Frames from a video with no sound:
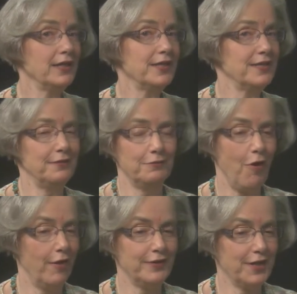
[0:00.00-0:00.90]
listen
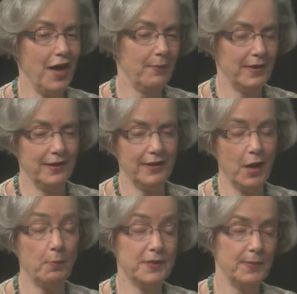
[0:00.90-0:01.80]
all the time and it
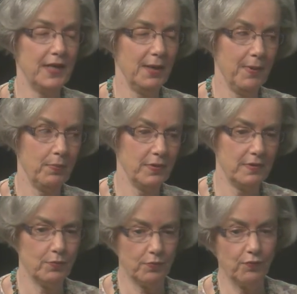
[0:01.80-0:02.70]
helps me keep up with
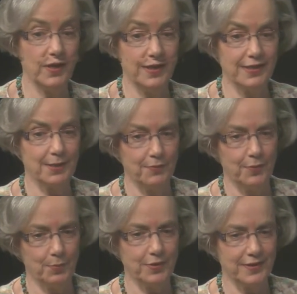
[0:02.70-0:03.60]
reading some of
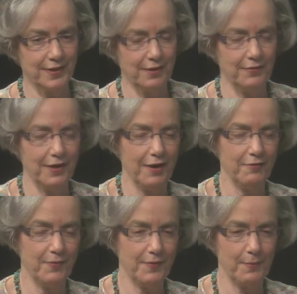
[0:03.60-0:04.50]
the books that, that
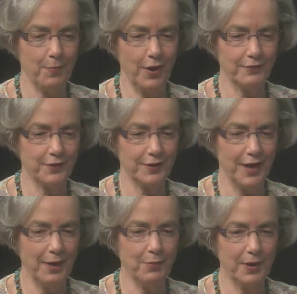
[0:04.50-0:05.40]
i've bought for the
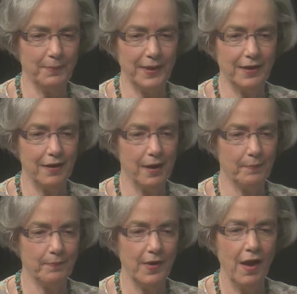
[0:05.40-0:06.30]
library but
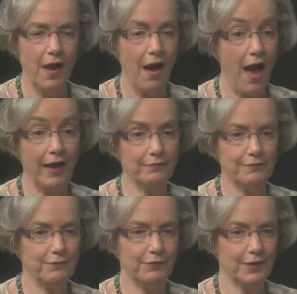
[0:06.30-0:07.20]
um, I
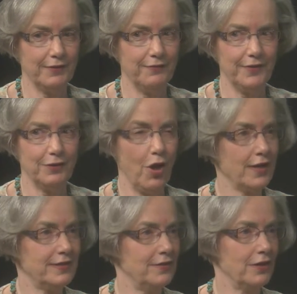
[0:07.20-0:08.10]
really feel
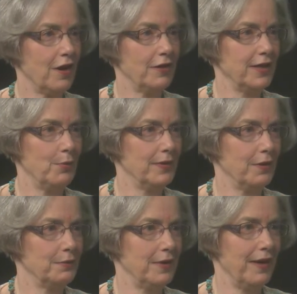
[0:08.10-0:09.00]
lost in the car now
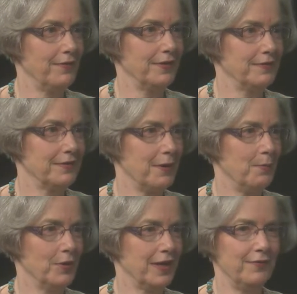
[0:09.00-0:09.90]
without having a
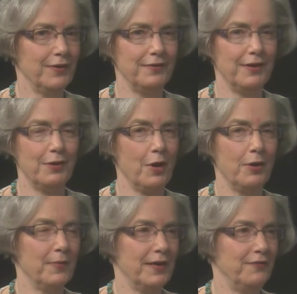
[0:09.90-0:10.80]
book. Even you know,
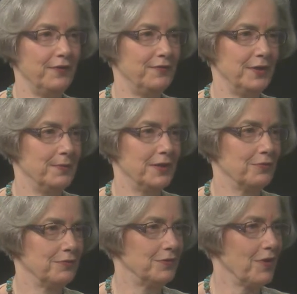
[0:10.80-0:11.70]
on my
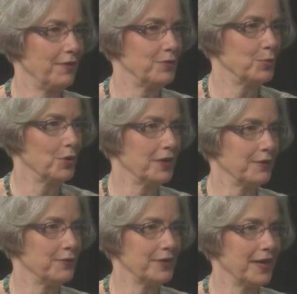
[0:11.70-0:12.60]
15-minute drive to work
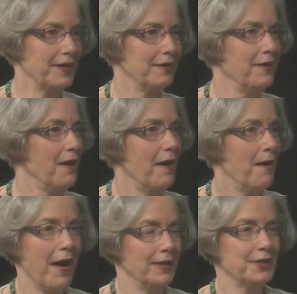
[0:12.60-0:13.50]
every day,
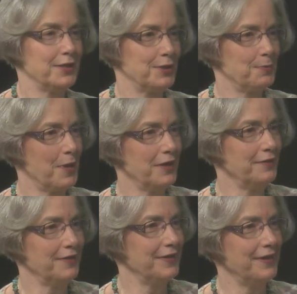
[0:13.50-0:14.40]
I listen to part
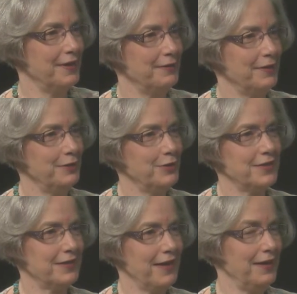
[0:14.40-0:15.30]
of it, and it
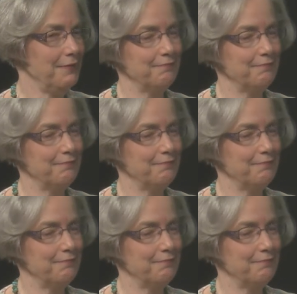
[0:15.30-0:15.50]
just kind of,